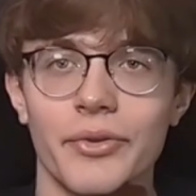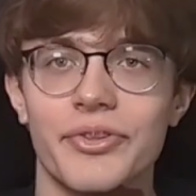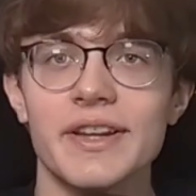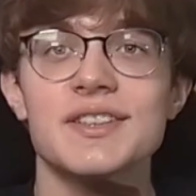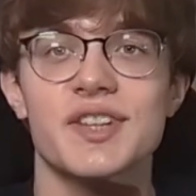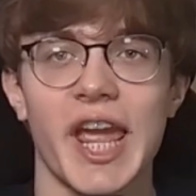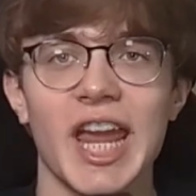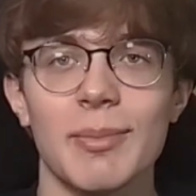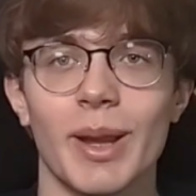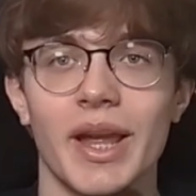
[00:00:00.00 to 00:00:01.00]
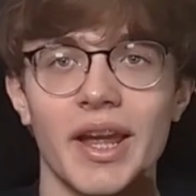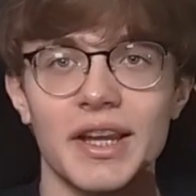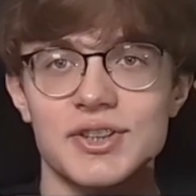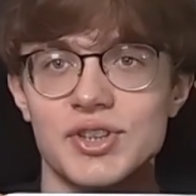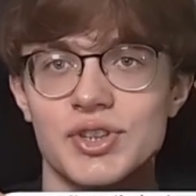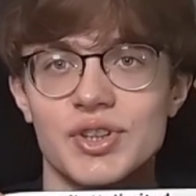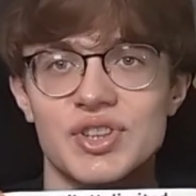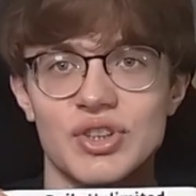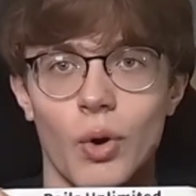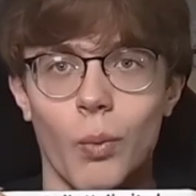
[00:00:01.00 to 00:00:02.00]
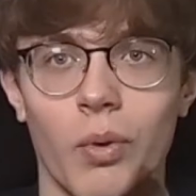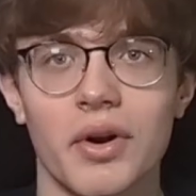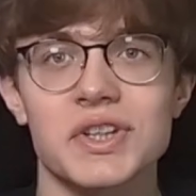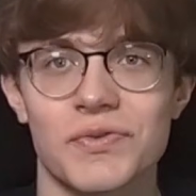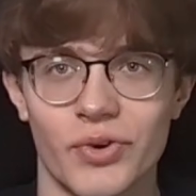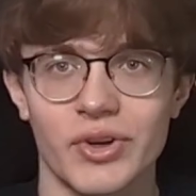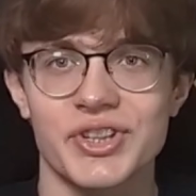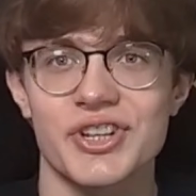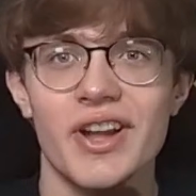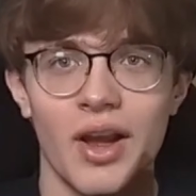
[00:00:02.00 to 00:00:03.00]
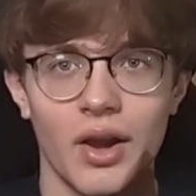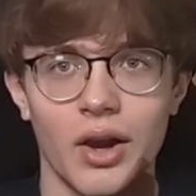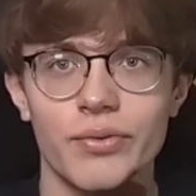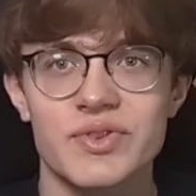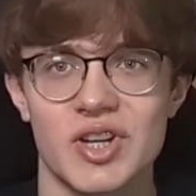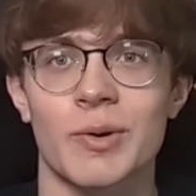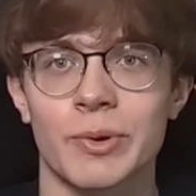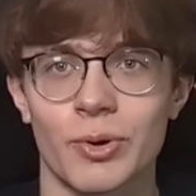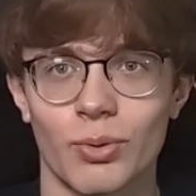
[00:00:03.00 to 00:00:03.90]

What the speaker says: this game is just the worst version of Terminal